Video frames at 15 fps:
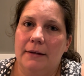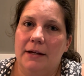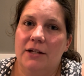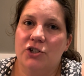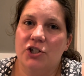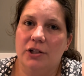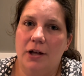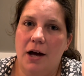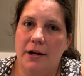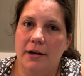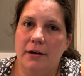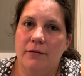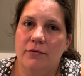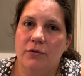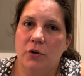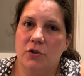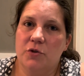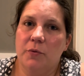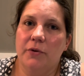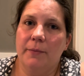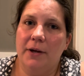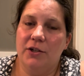enchiladas. Those
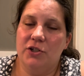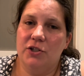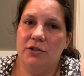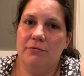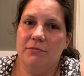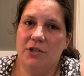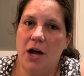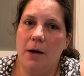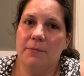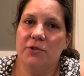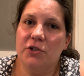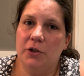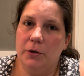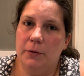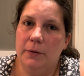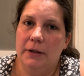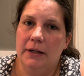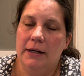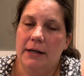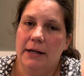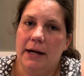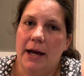were my top two.
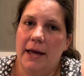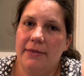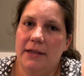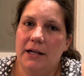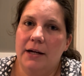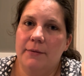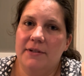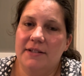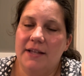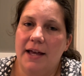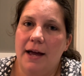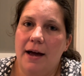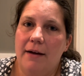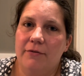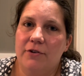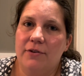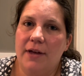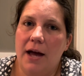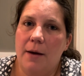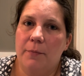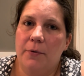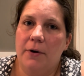And then I would say after
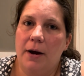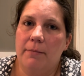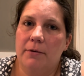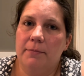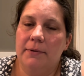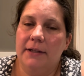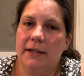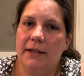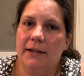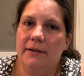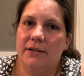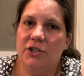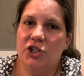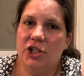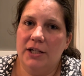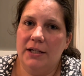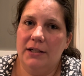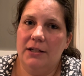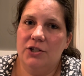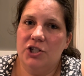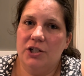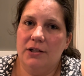that, probably the chicken
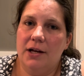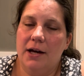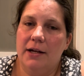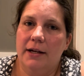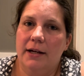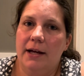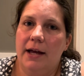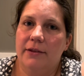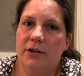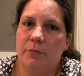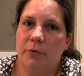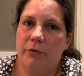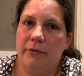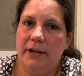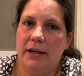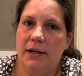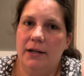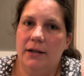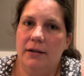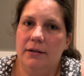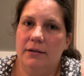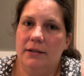enchilada and the
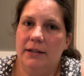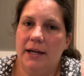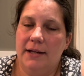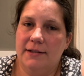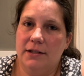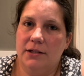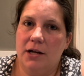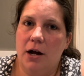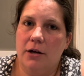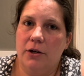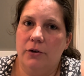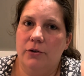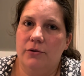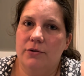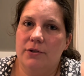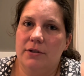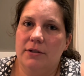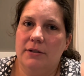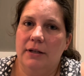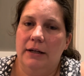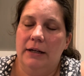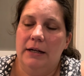birria
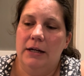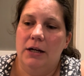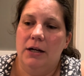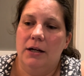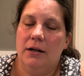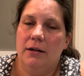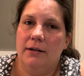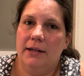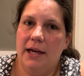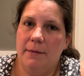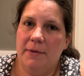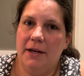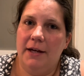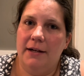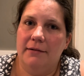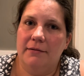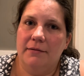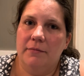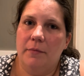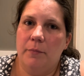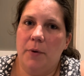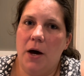queso-tacos came in.
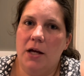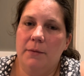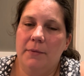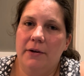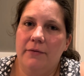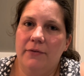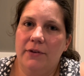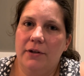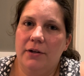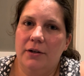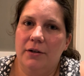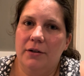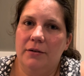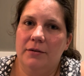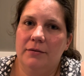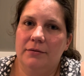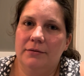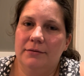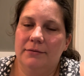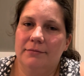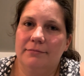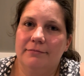Bottom of the
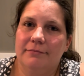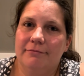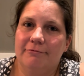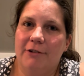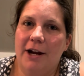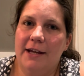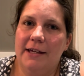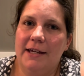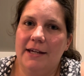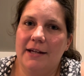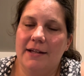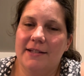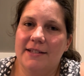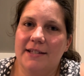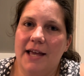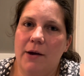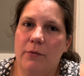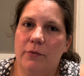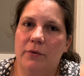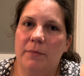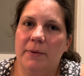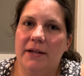ranking, I'd say,
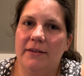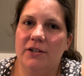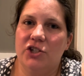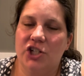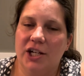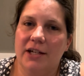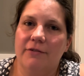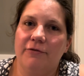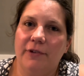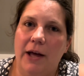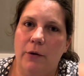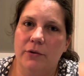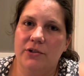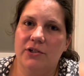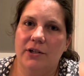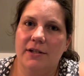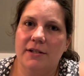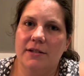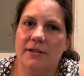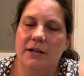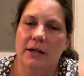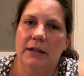would be the chicken flautas.
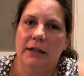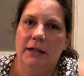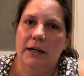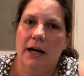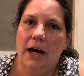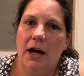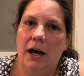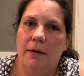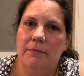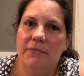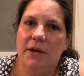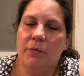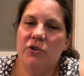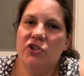They were